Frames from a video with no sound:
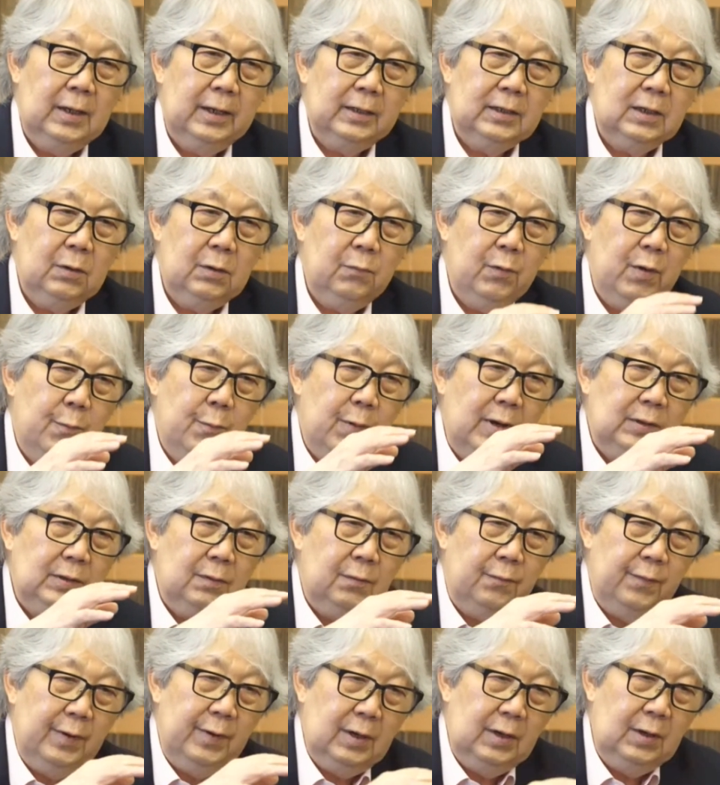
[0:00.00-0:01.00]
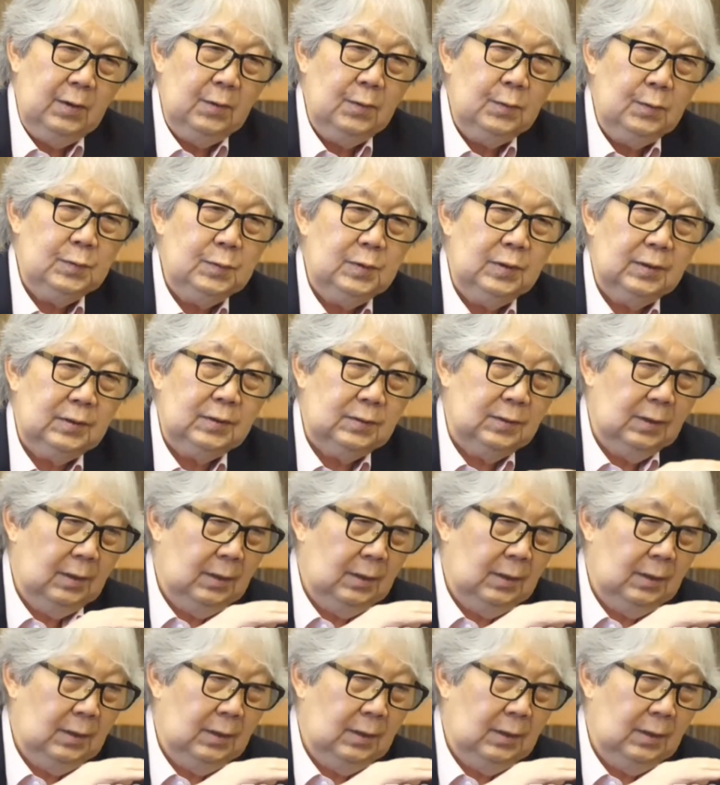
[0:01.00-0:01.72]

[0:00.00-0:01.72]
I think we want to reduce this